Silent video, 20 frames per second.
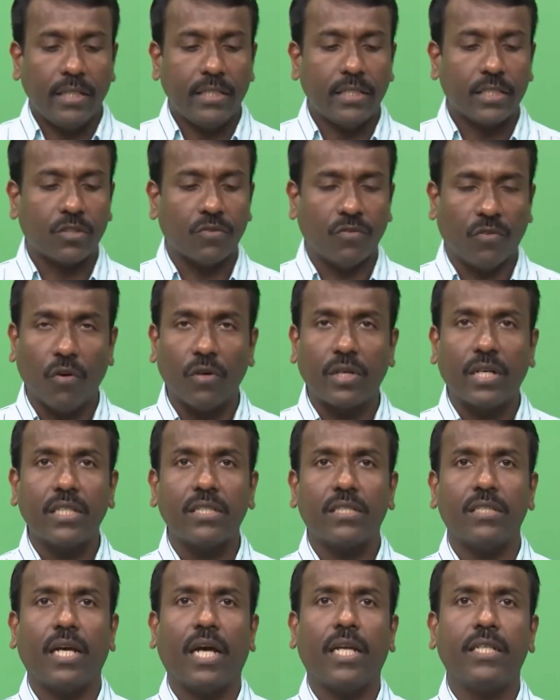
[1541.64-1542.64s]
just
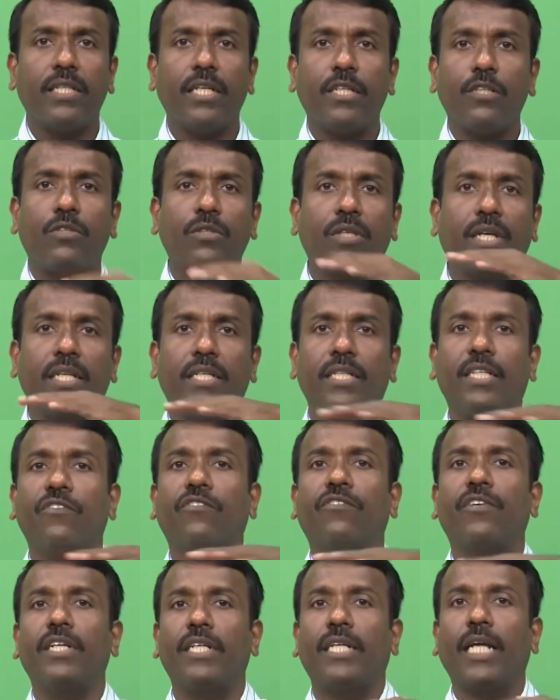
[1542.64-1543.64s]
focus and then to get
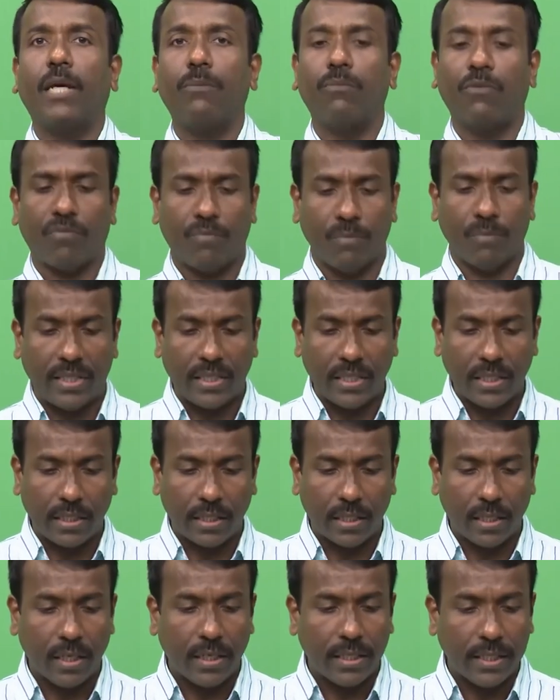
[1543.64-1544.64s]
different type of
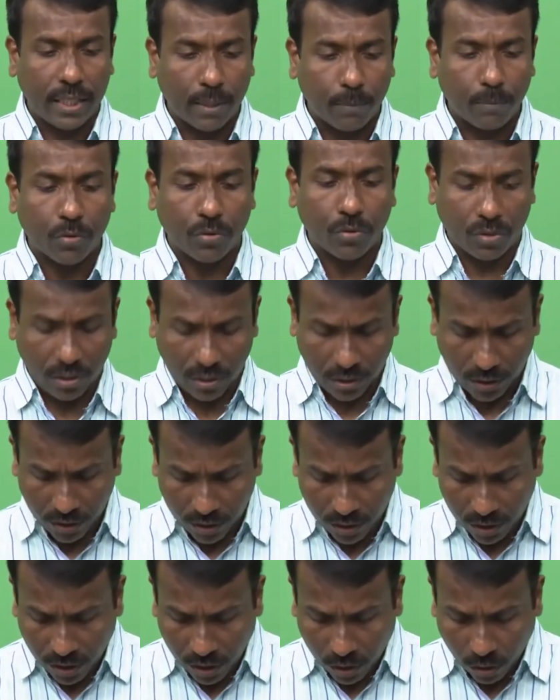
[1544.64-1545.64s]
material deposited
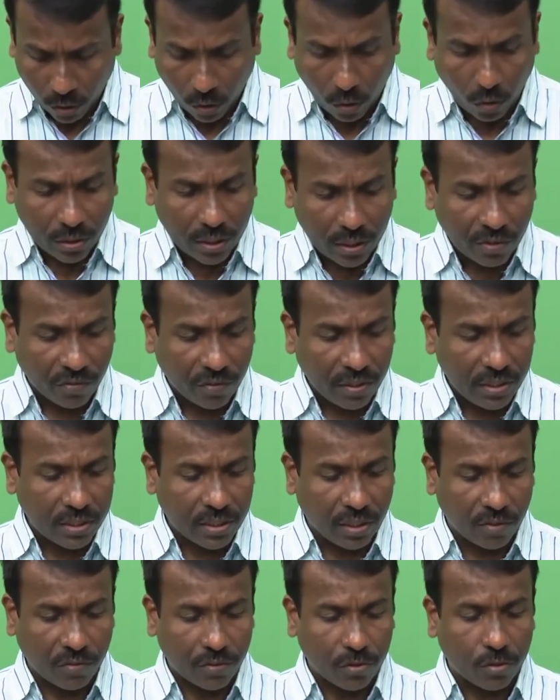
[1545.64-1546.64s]
on different
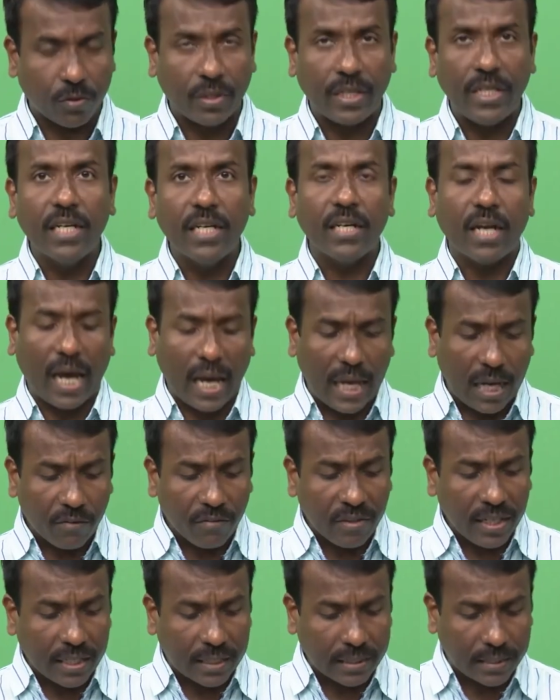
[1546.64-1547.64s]
surface. So, here I have
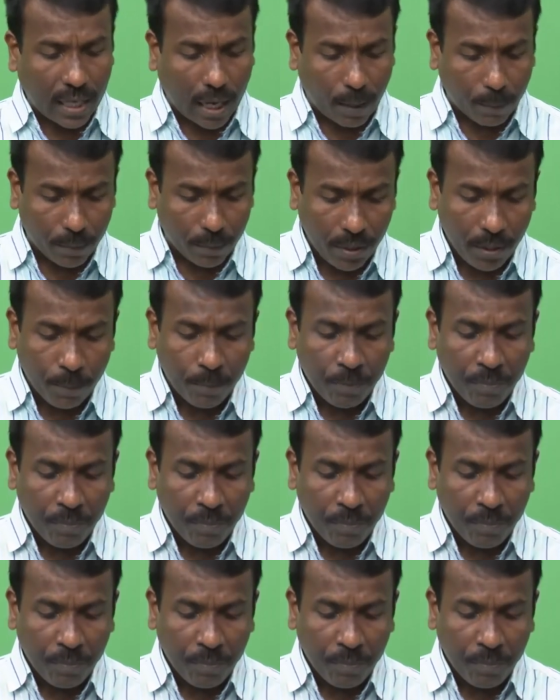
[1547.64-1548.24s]
an example